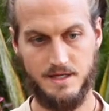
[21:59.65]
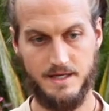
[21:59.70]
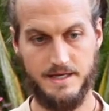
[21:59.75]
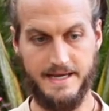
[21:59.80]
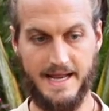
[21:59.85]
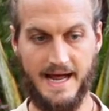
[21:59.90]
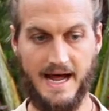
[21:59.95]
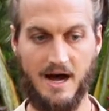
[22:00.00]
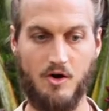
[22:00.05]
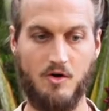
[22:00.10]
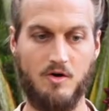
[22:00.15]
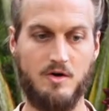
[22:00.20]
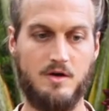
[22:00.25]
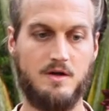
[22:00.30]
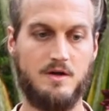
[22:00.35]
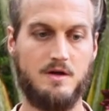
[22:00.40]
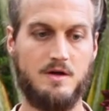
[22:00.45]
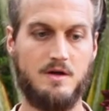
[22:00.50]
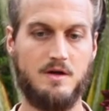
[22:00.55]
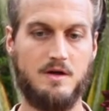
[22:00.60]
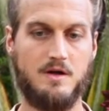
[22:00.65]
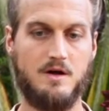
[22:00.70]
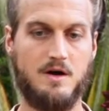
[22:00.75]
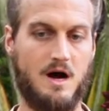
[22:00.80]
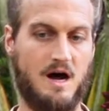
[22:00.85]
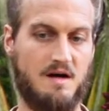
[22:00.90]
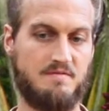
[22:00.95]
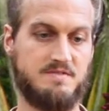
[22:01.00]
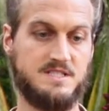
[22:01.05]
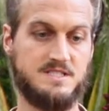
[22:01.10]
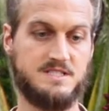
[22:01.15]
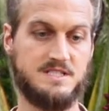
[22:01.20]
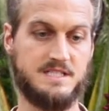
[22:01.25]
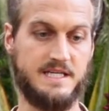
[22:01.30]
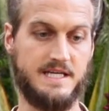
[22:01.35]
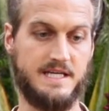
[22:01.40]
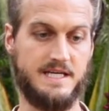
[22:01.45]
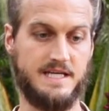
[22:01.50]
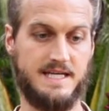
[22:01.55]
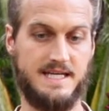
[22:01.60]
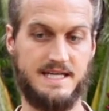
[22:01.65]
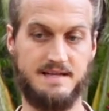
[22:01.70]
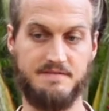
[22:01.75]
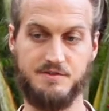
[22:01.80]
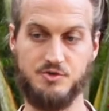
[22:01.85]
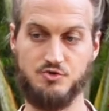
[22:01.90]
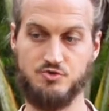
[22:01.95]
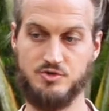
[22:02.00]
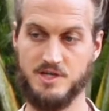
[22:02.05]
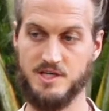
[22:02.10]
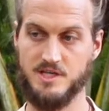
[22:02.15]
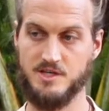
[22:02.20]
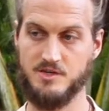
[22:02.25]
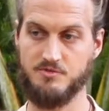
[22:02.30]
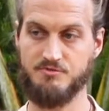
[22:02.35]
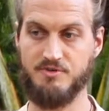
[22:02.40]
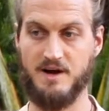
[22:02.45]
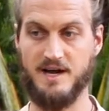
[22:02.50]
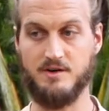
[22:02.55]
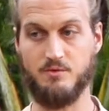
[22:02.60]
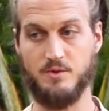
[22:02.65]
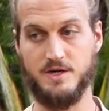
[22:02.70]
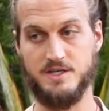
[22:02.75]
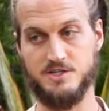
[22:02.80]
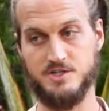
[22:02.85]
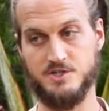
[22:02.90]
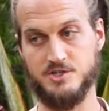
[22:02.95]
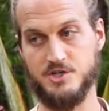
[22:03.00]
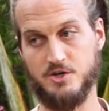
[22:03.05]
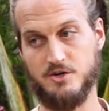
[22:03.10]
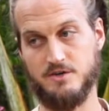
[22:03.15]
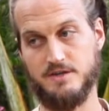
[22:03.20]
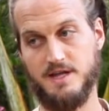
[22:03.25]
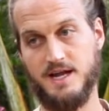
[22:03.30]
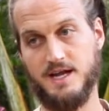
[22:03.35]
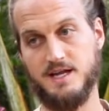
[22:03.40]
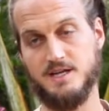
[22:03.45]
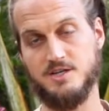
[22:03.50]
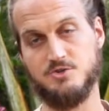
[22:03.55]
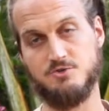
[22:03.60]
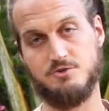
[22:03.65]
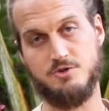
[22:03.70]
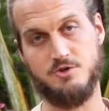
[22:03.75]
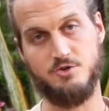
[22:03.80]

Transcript: Now, obviously, if you can find a way to turn that into a